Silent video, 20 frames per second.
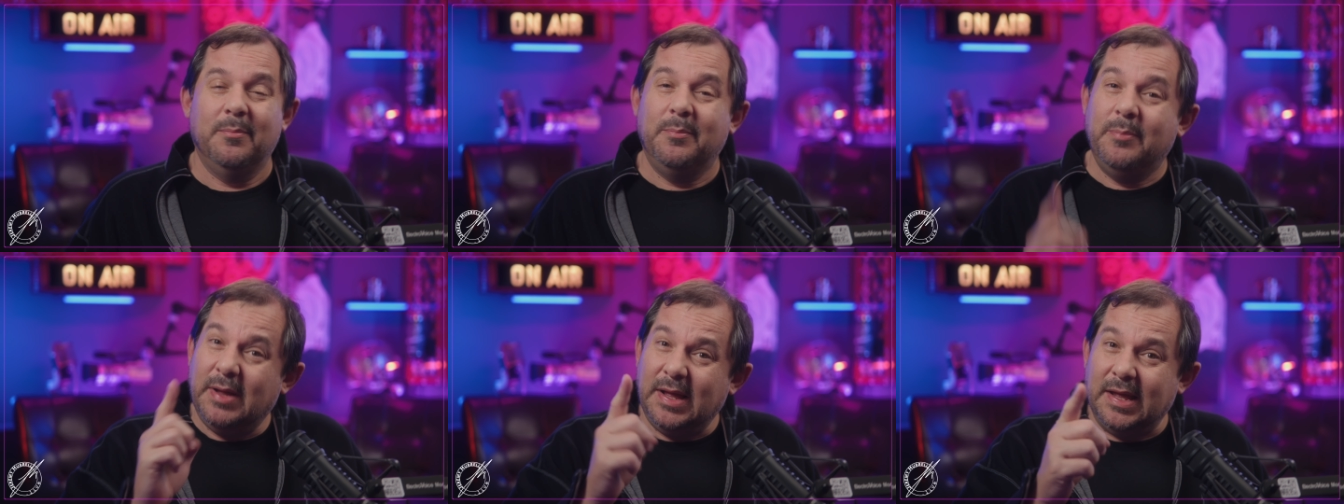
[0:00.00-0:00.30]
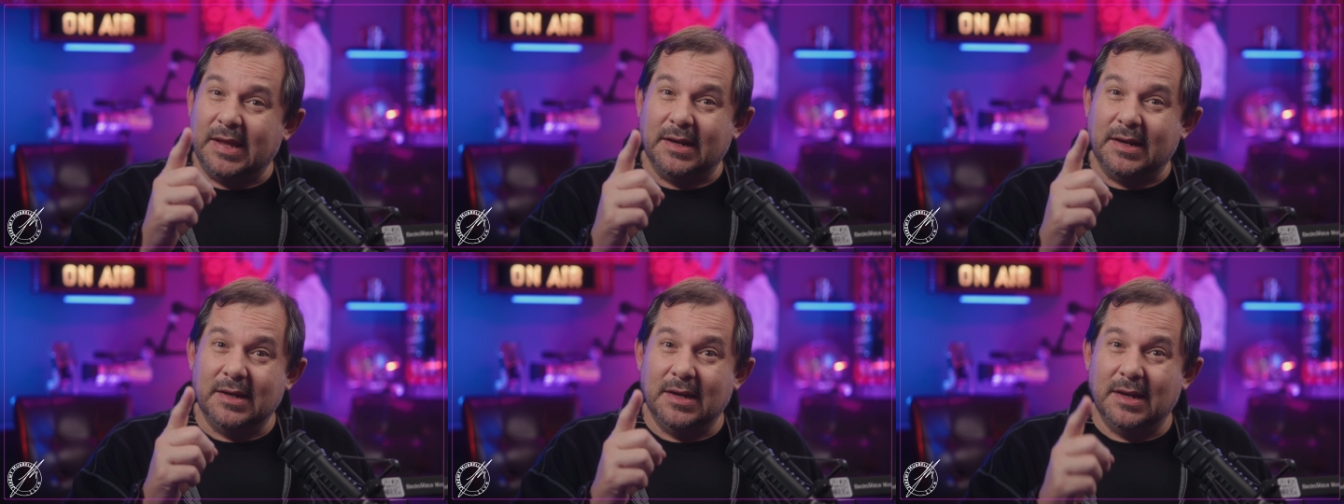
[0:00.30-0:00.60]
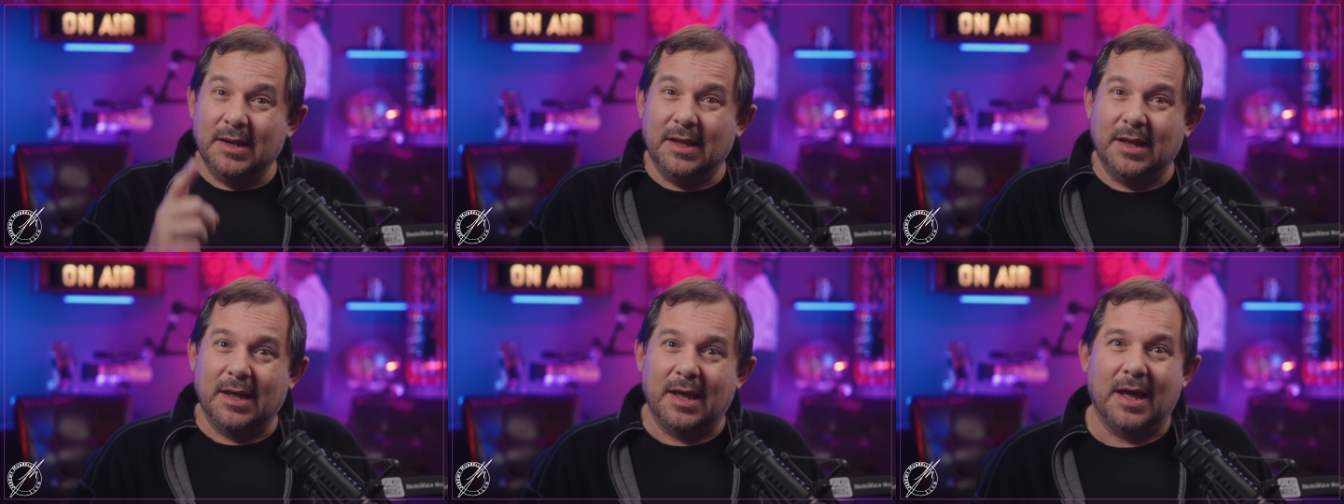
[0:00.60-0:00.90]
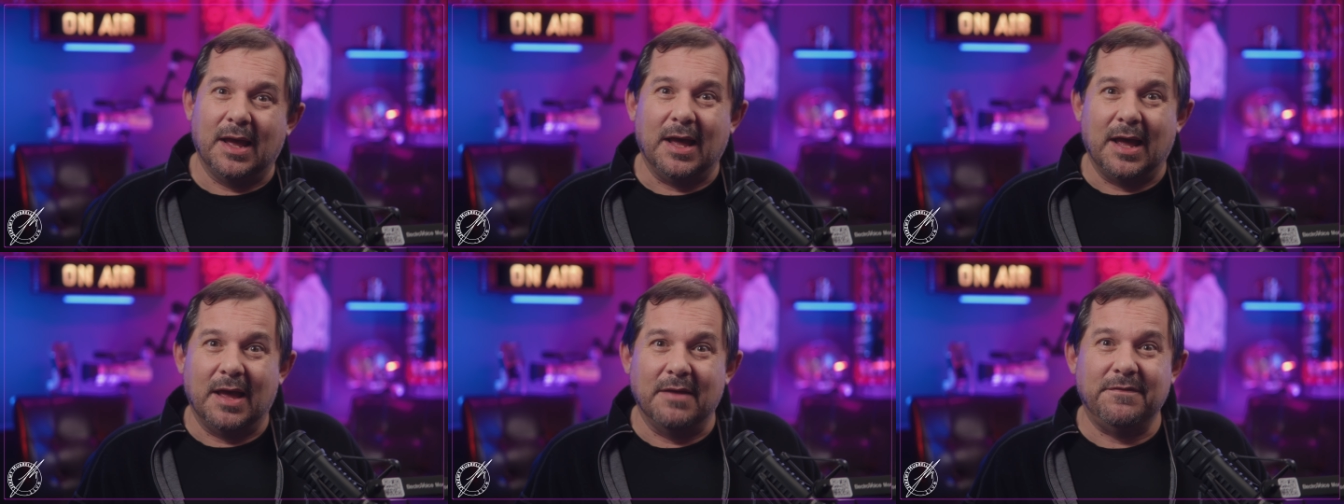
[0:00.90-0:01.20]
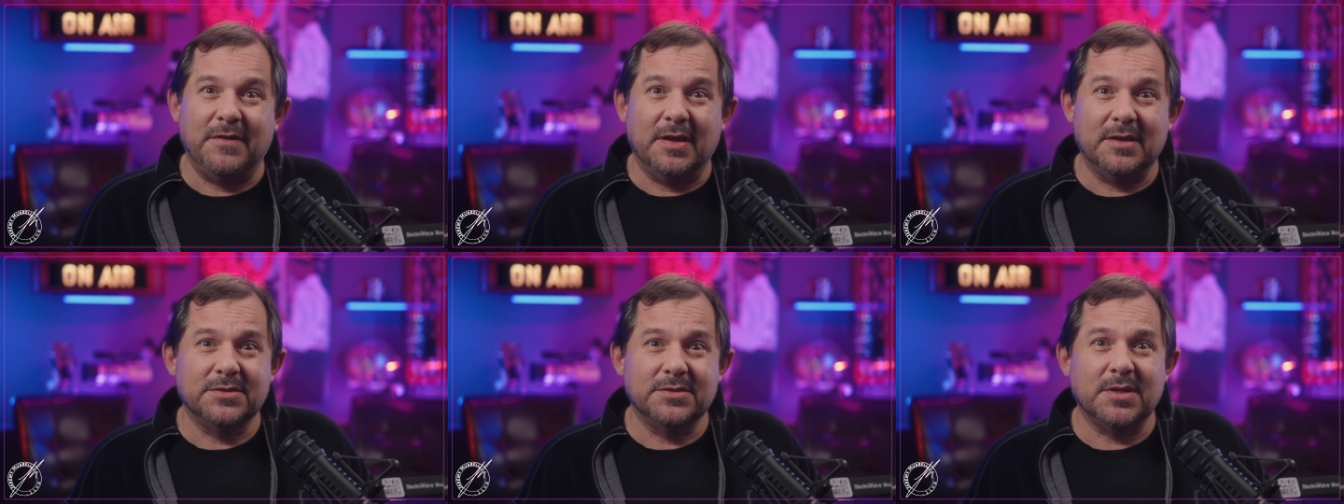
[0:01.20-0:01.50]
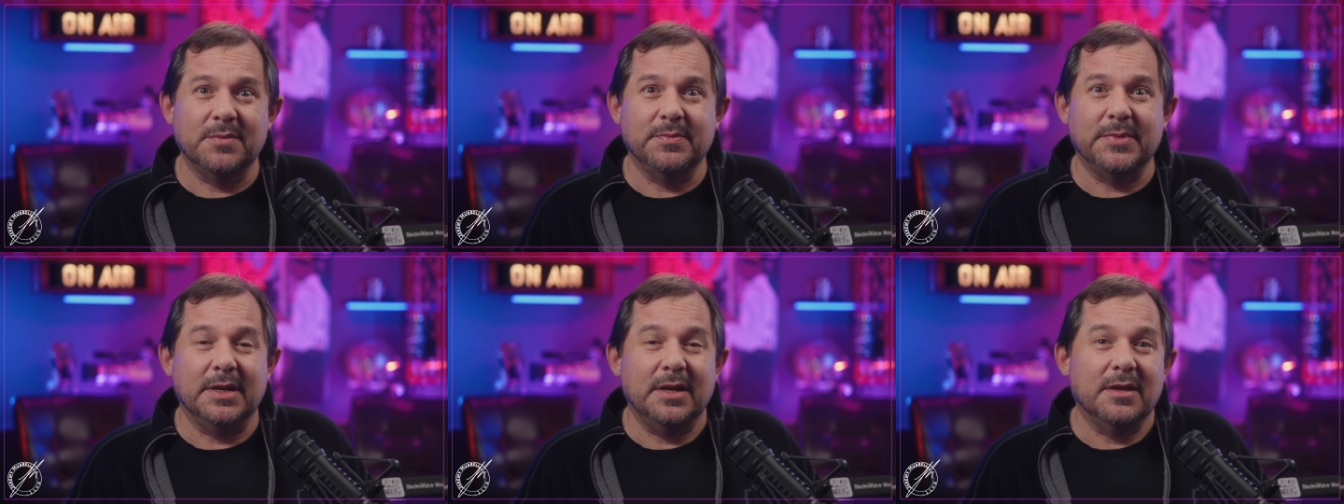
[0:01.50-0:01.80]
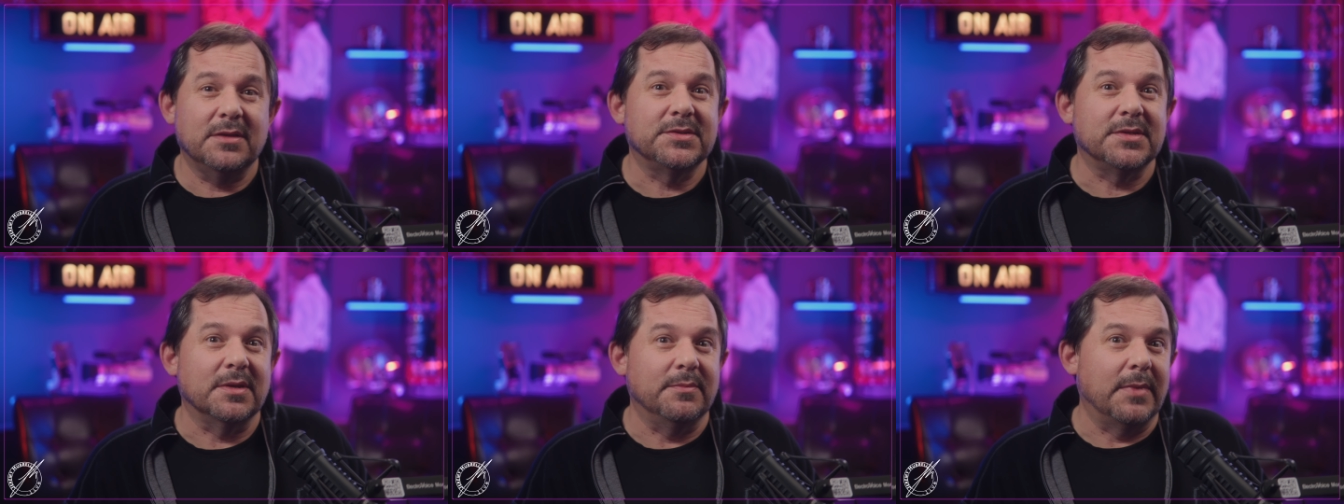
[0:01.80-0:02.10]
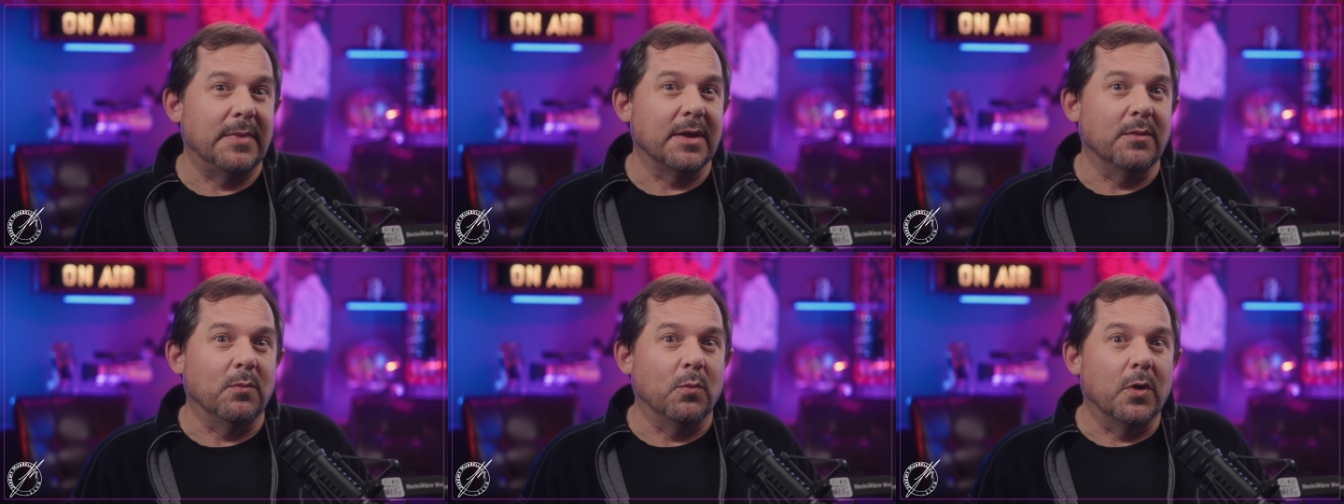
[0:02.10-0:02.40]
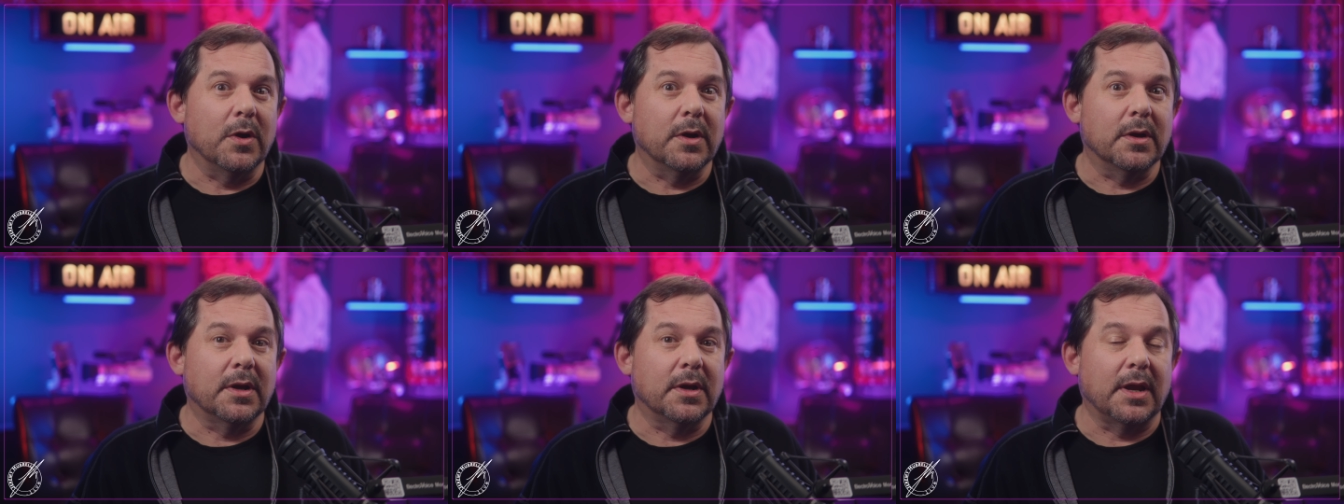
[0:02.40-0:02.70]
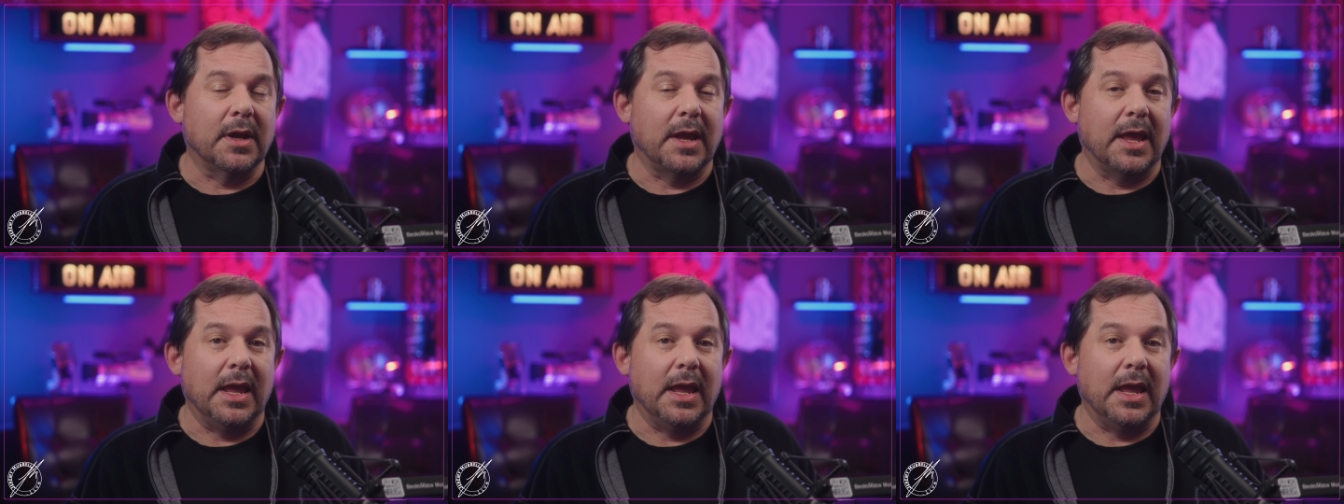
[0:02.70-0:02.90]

But I found something else that might work,